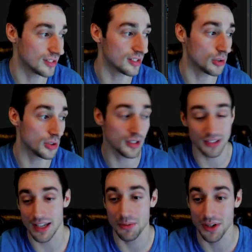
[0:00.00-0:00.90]
So it looks
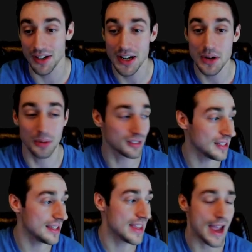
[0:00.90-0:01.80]
like we're we're
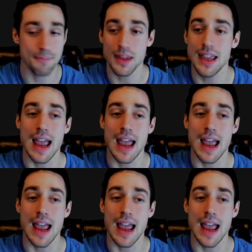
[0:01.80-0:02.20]
seeing that.